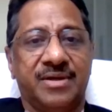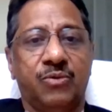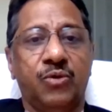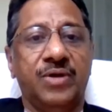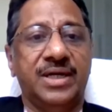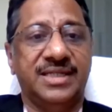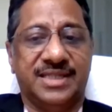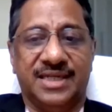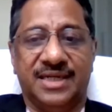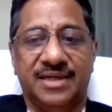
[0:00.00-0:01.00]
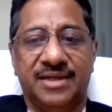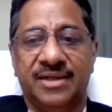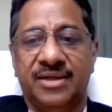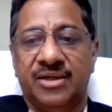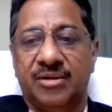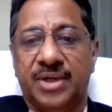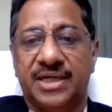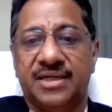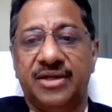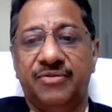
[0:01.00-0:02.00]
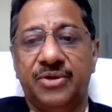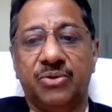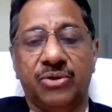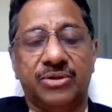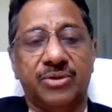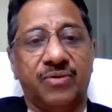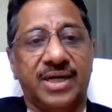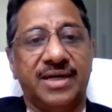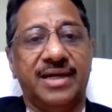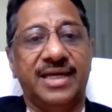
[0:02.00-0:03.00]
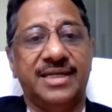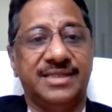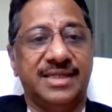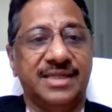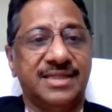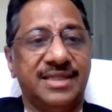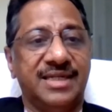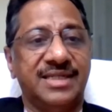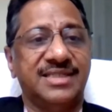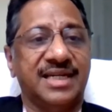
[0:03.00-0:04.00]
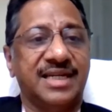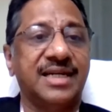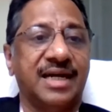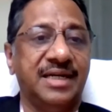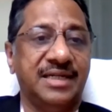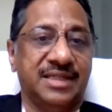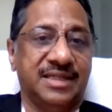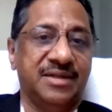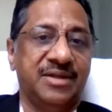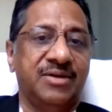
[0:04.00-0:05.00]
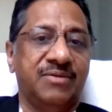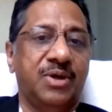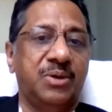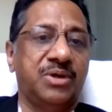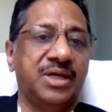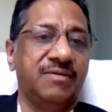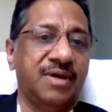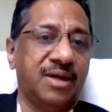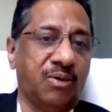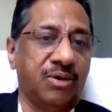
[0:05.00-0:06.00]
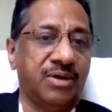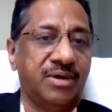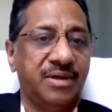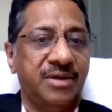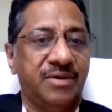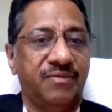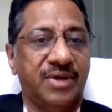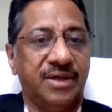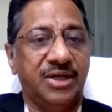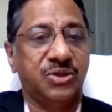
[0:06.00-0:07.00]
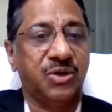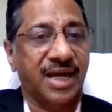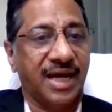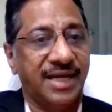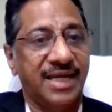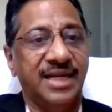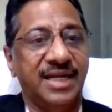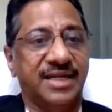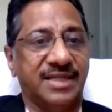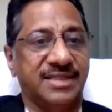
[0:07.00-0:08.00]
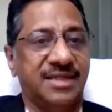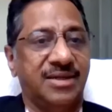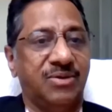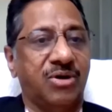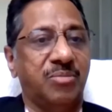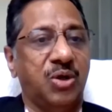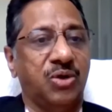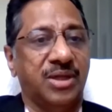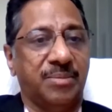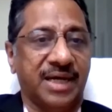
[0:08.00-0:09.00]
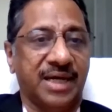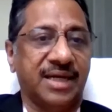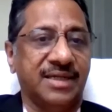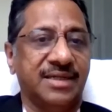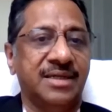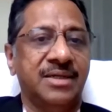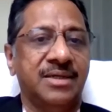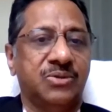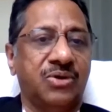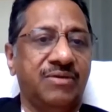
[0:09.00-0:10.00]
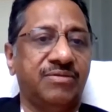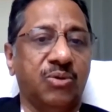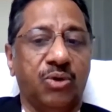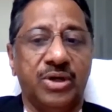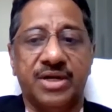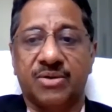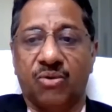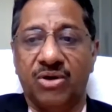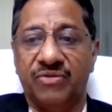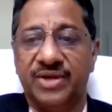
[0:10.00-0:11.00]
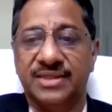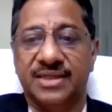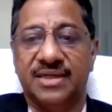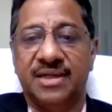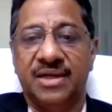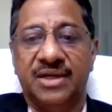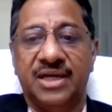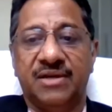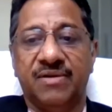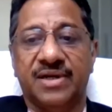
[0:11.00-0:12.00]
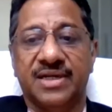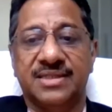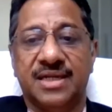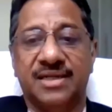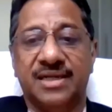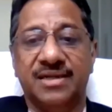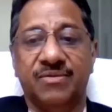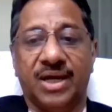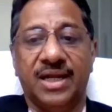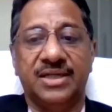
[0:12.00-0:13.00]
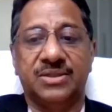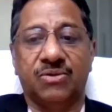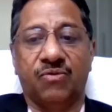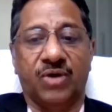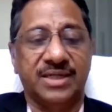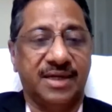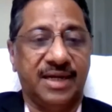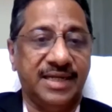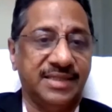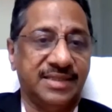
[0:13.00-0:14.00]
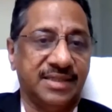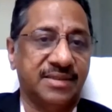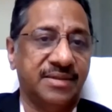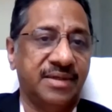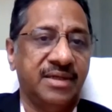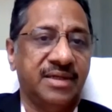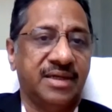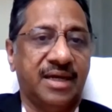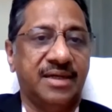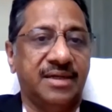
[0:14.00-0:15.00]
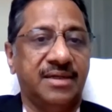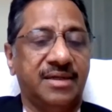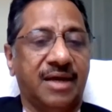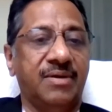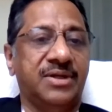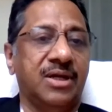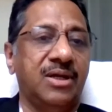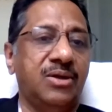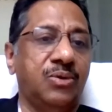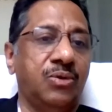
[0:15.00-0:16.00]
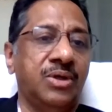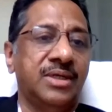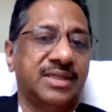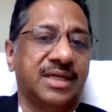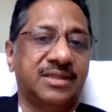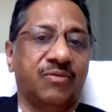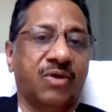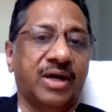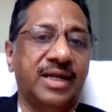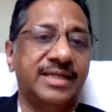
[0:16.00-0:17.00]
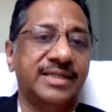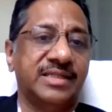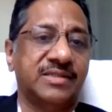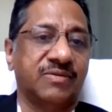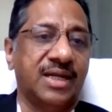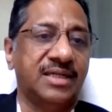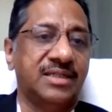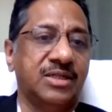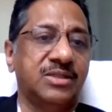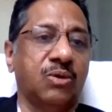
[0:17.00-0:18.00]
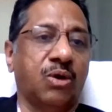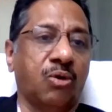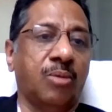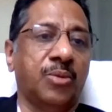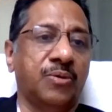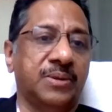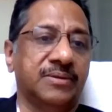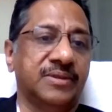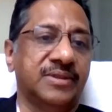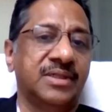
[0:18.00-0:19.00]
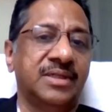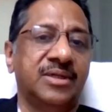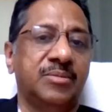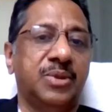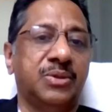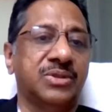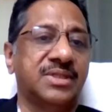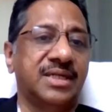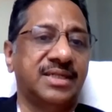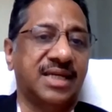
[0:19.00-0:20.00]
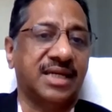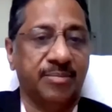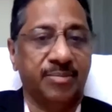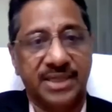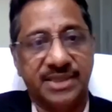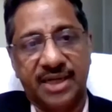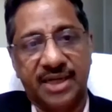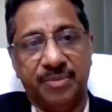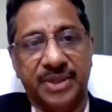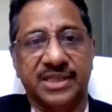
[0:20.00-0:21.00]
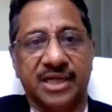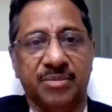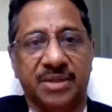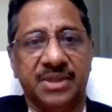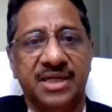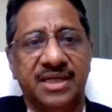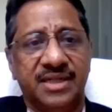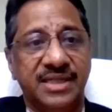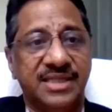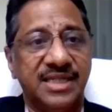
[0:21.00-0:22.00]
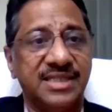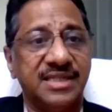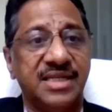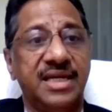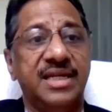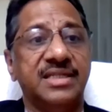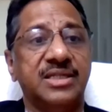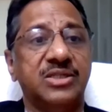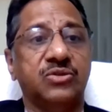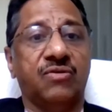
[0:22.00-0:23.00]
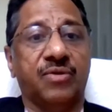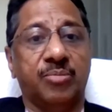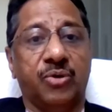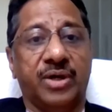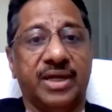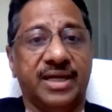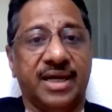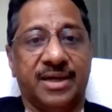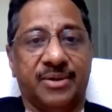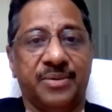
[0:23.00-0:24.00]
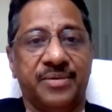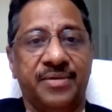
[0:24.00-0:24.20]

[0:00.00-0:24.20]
Who will decide? But if you go through one eighty-six, there is certain condition. When you give a loan, well, it should carry an interest, not below the bank rate. So if the auditor qualifies it, it will result in violation of one eighty-six. And I will tell you, section one eighty-six violation is not compoundable because there is a compulsory imprisonment. This is the seriousness of reporting in CARO.